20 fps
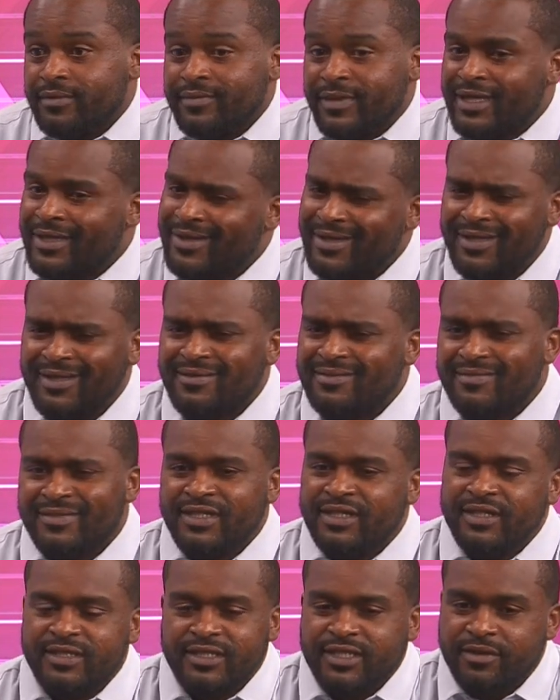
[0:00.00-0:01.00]
Um, and then
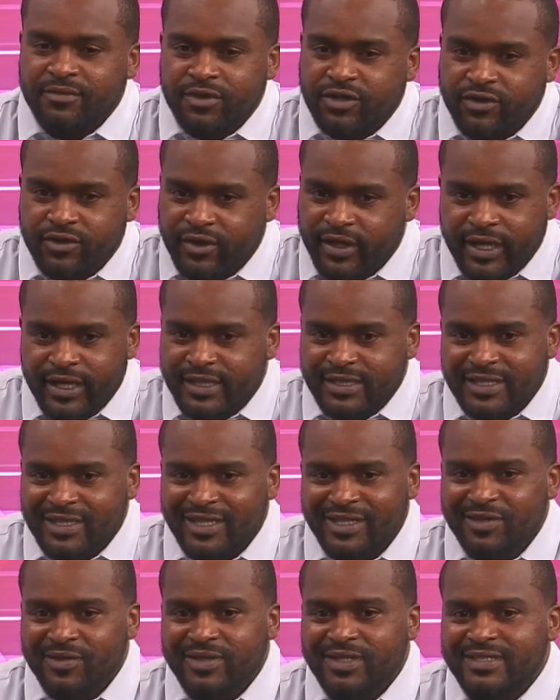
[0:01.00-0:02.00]
some crazy
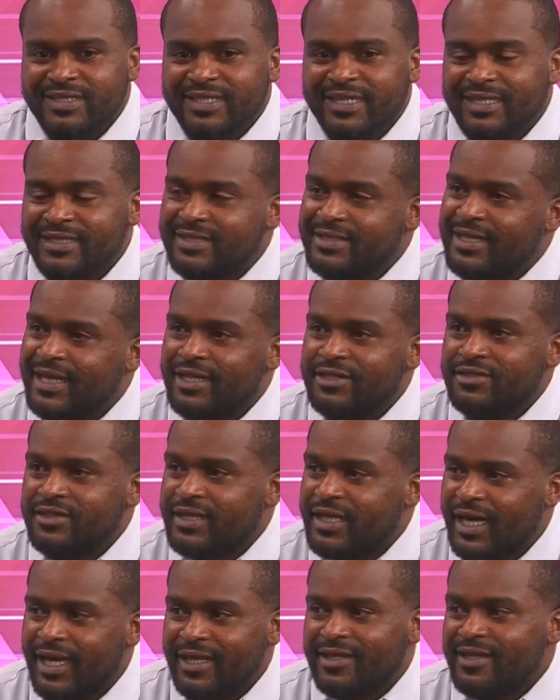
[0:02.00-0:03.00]
lunatic
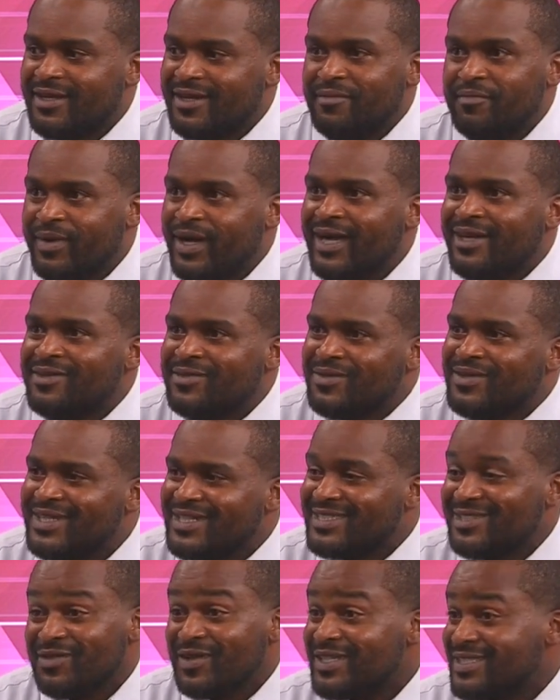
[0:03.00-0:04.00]
scheduled Catholic of Baton
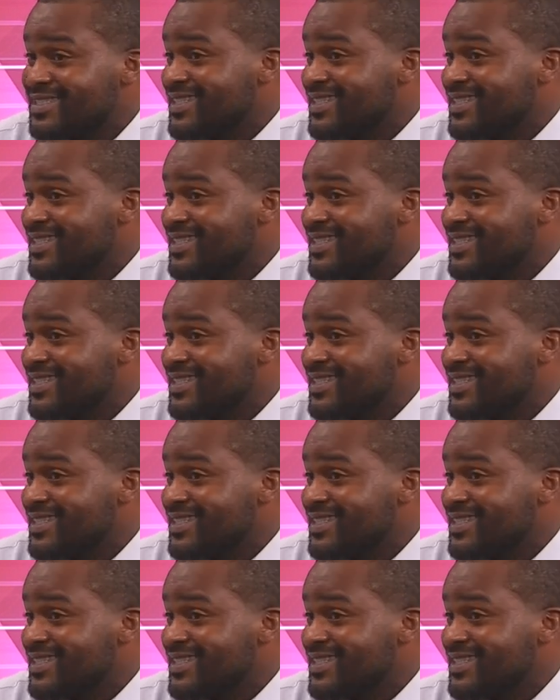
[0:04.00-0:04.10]
Rouge. What's,